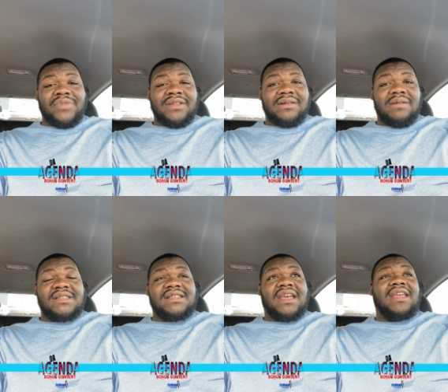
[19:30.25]
I'm going
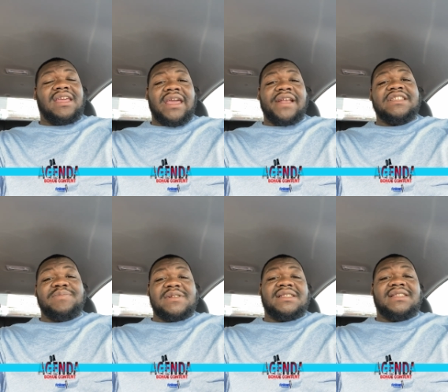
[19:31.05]
to say it again,
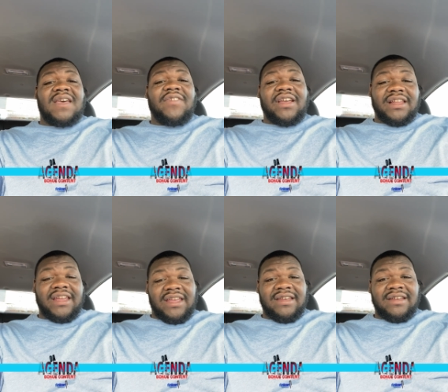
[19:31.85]

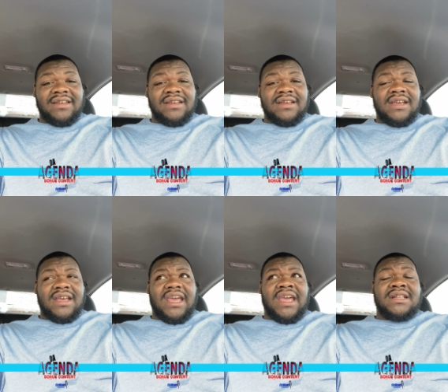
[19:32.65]
specifically
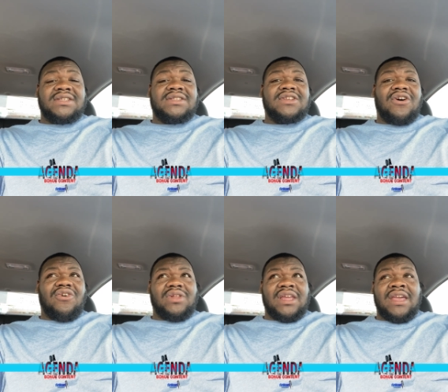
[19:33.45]
and
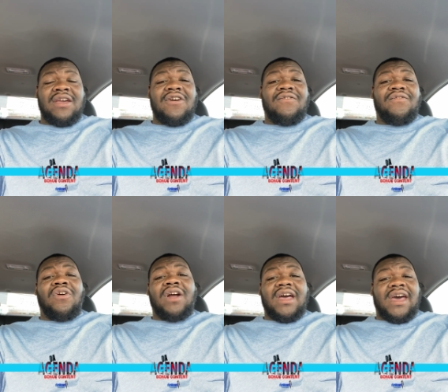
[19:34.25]
solely
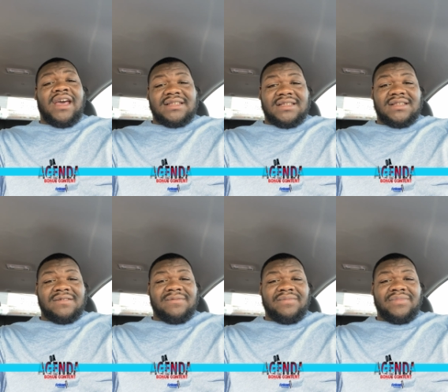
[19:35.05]
for us.
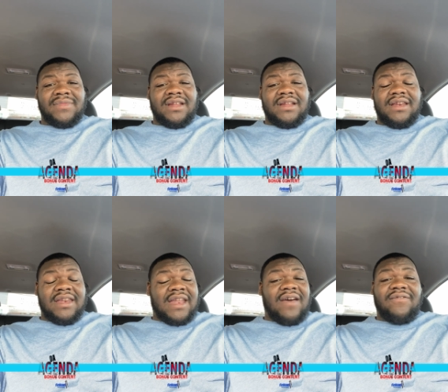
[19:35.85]

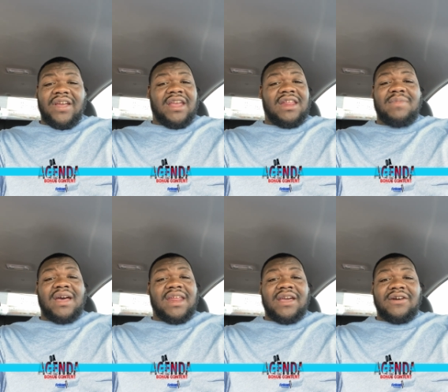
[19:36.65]
Not for
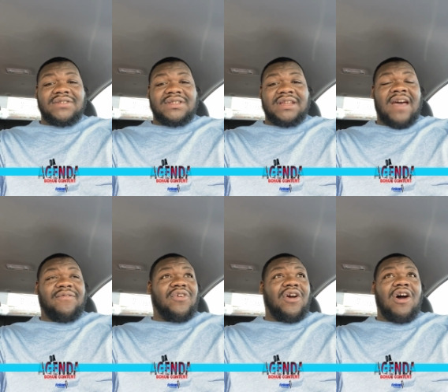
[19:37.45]
anybody else. Not
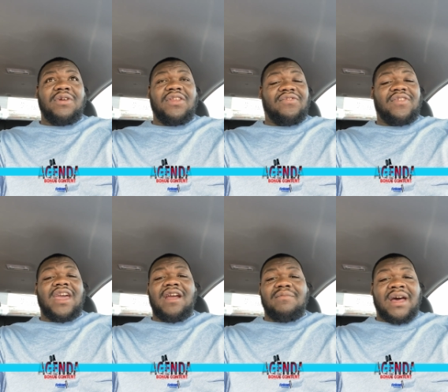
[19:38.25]
for, oh, it's for
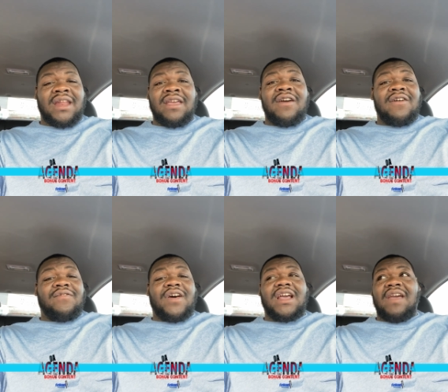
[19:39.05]
everybody.
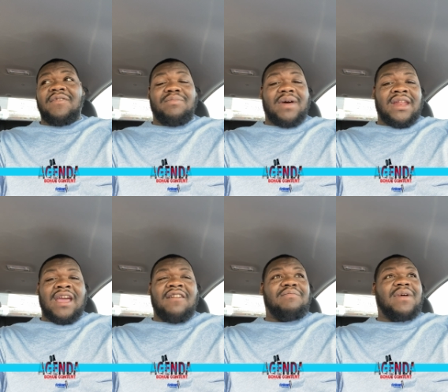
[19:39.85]
Fuck everybody.
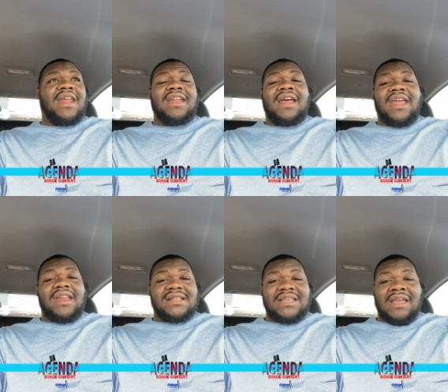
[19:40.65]
Everybody not in
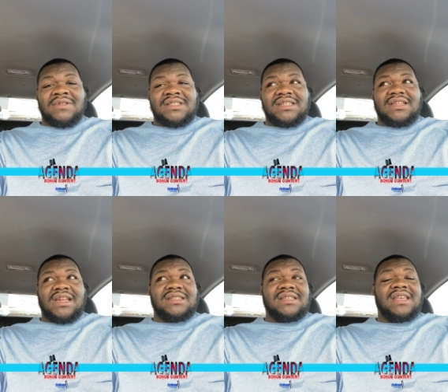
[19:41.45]
the same position
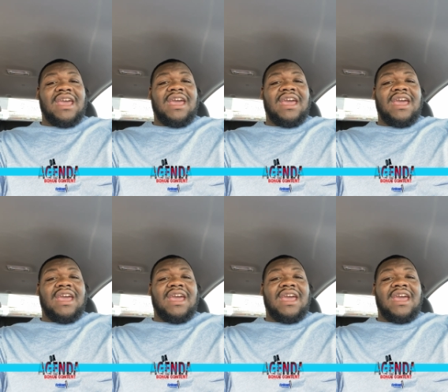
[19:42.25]
as us.